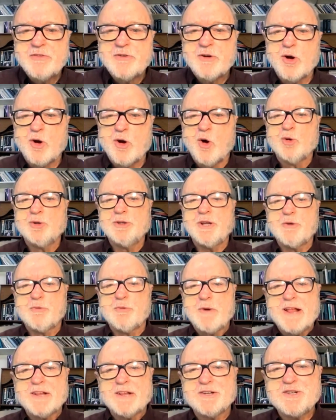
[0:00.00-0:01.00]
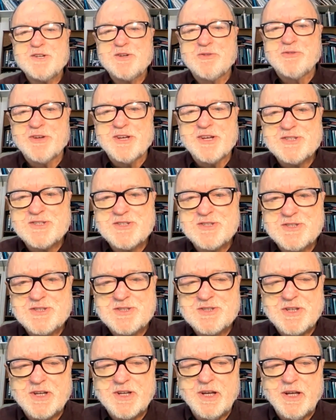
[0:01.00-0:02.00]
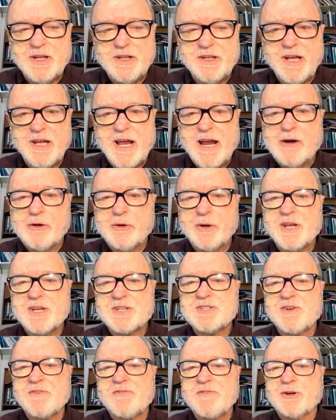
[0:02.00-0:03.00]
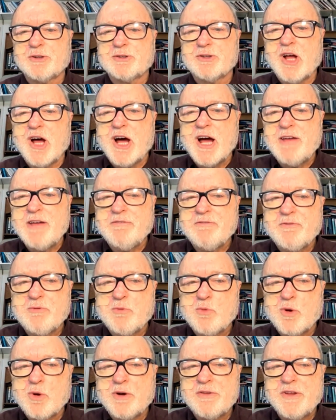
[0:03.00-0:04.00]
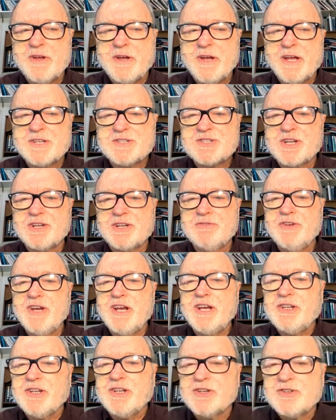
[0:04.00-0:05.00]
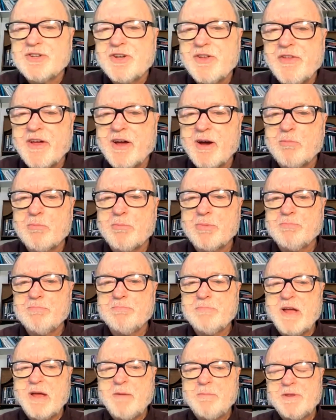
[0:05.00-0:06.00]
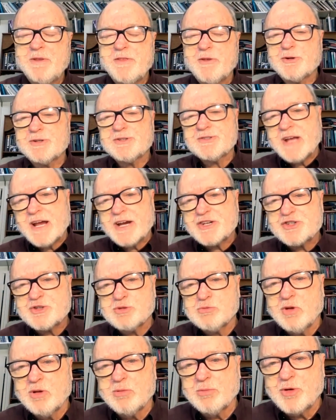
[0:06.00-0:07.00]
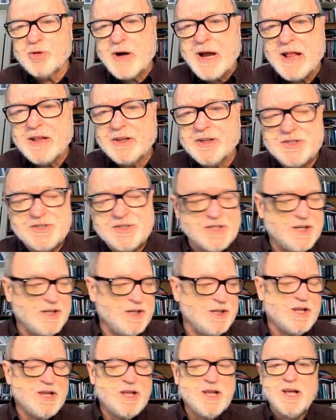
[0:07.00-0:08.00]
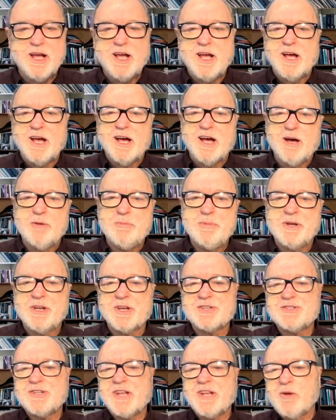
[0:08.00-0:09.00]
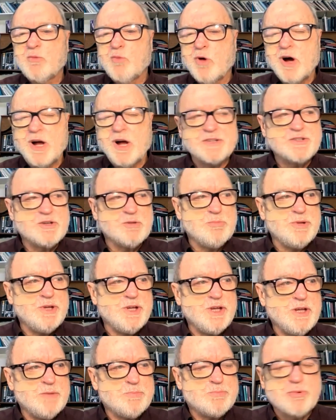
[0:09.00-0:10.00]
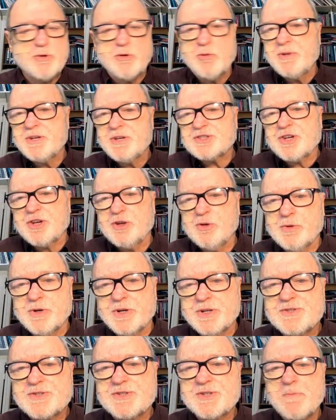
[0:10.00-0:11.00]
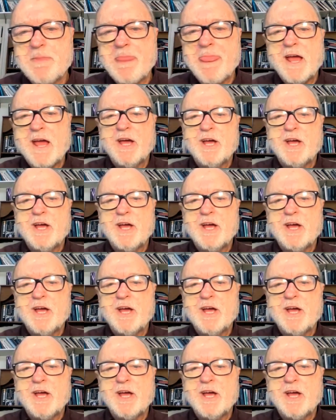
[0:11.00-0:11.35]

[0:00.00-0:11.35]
They're only relativists in the areas of their life where it's convenient to them. Maybe their sexual morality, because they want to be promiscuous.